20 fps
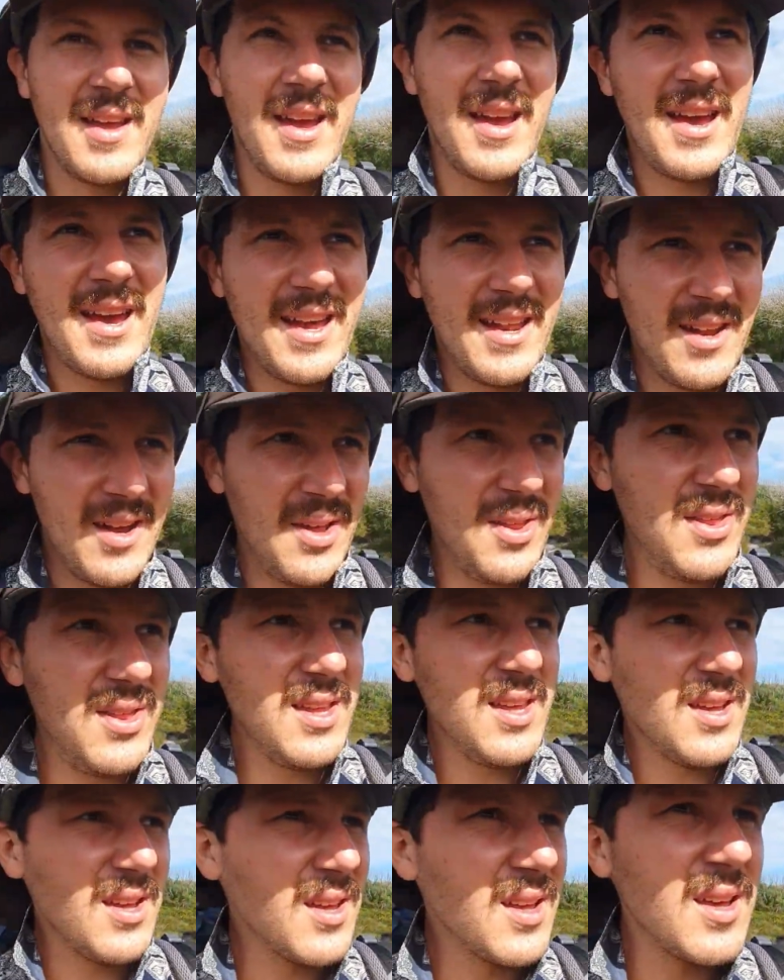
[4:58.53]
And I
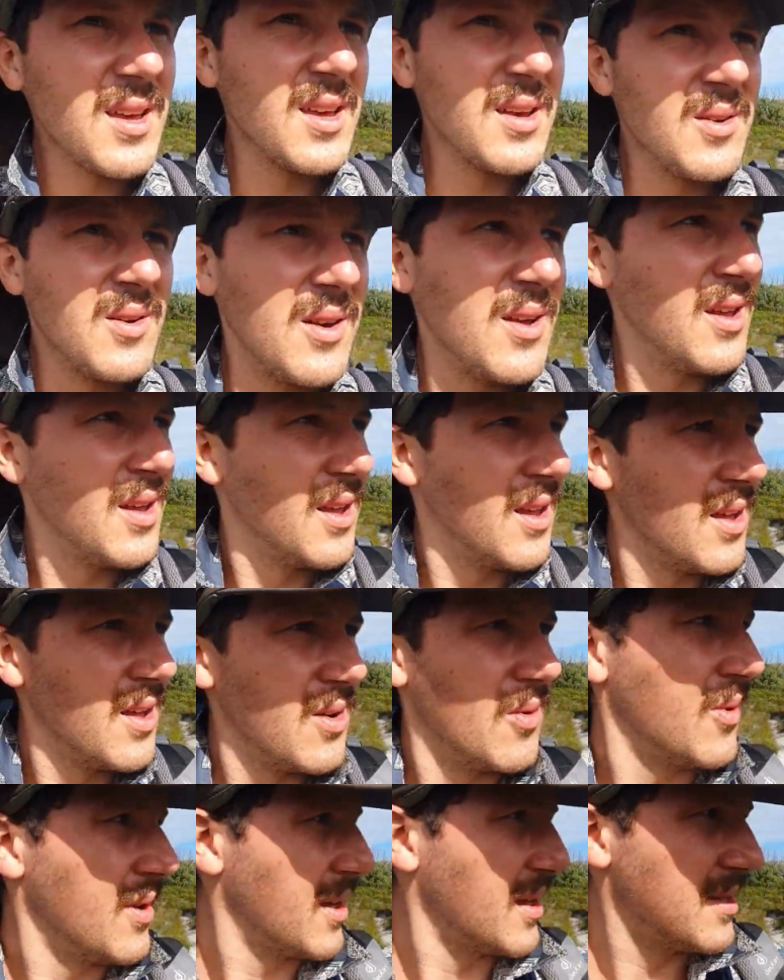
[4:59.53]
think
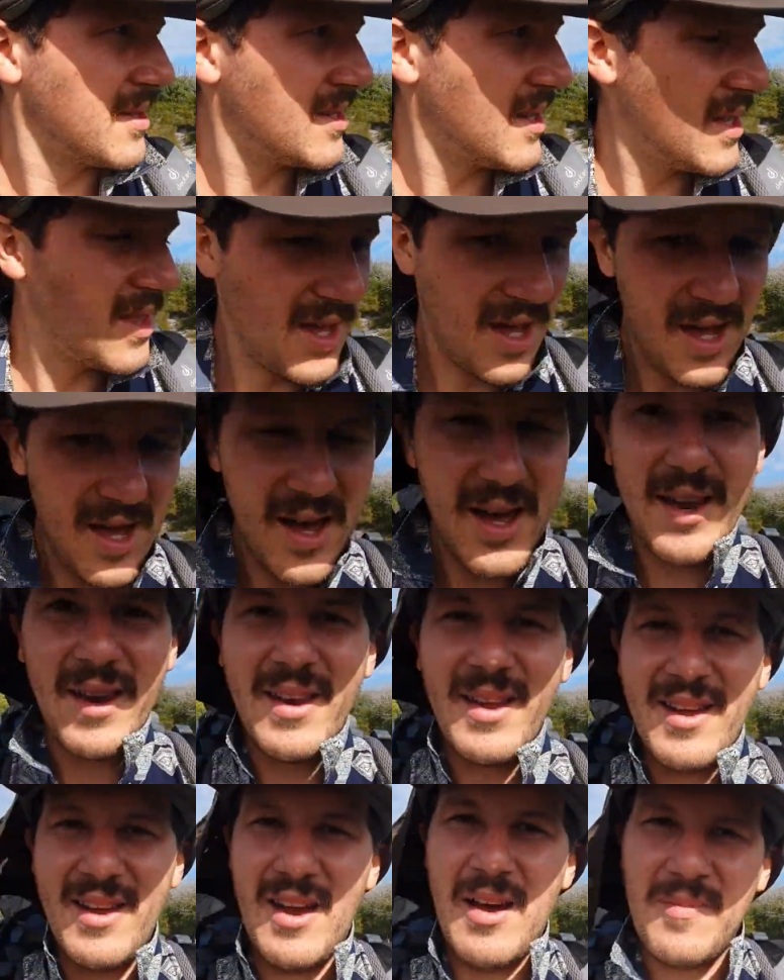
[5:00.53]
can see the hut
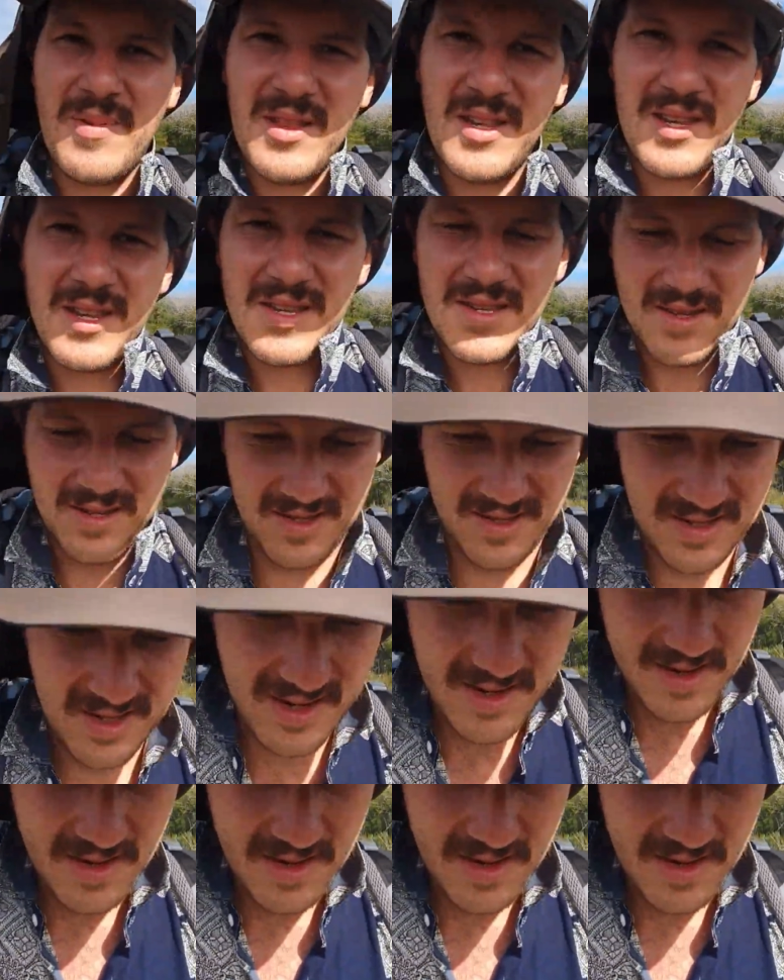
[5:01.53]
up in the distance.